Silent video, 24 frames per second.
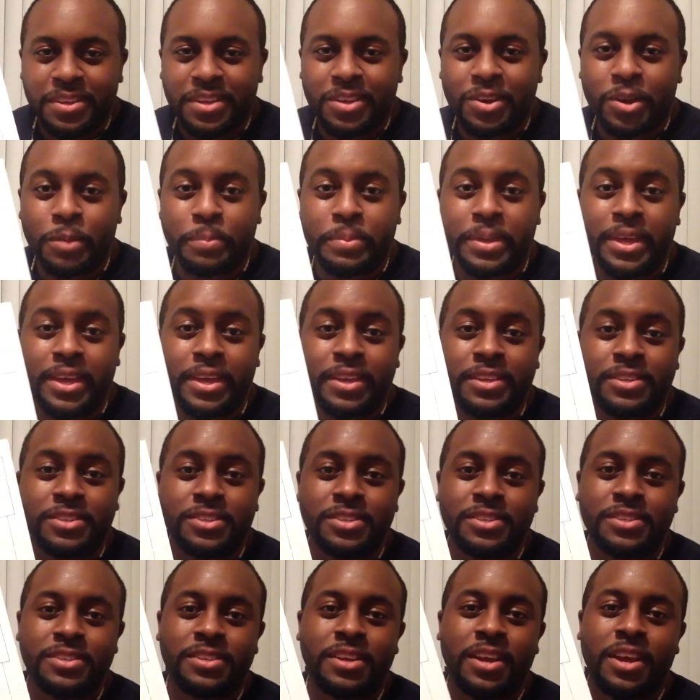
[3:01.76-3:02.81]
or page,
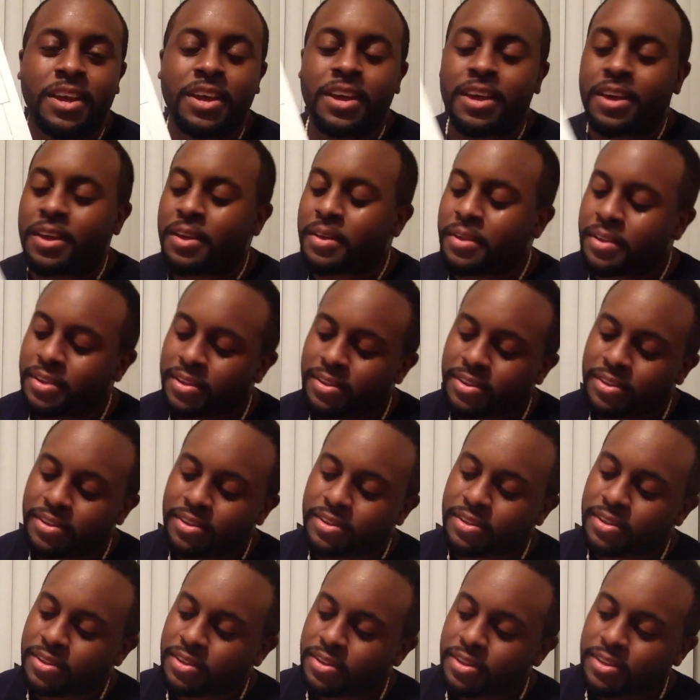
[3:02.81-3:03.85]

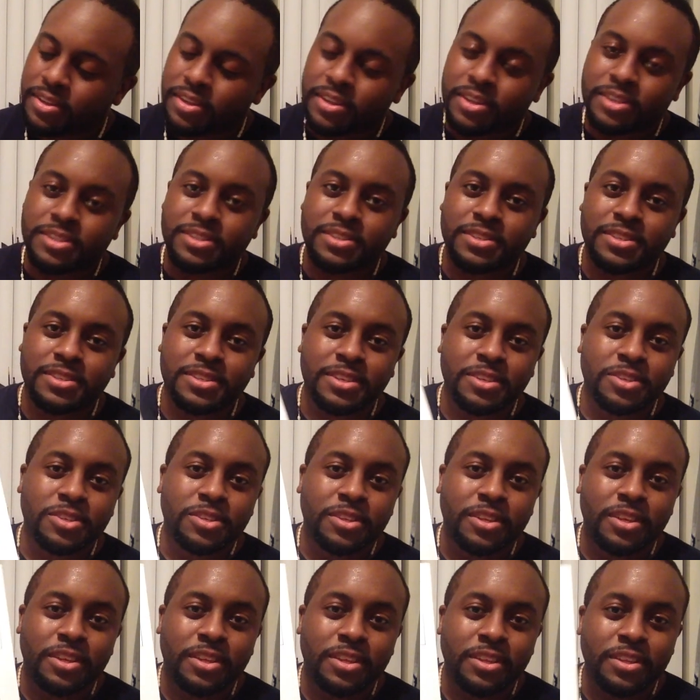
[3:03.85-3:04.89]
is just
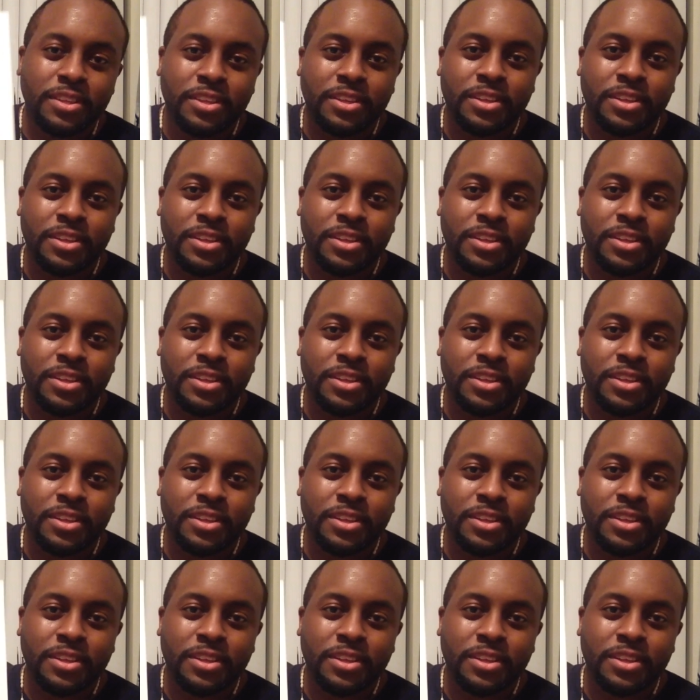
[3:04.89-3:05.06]
essentially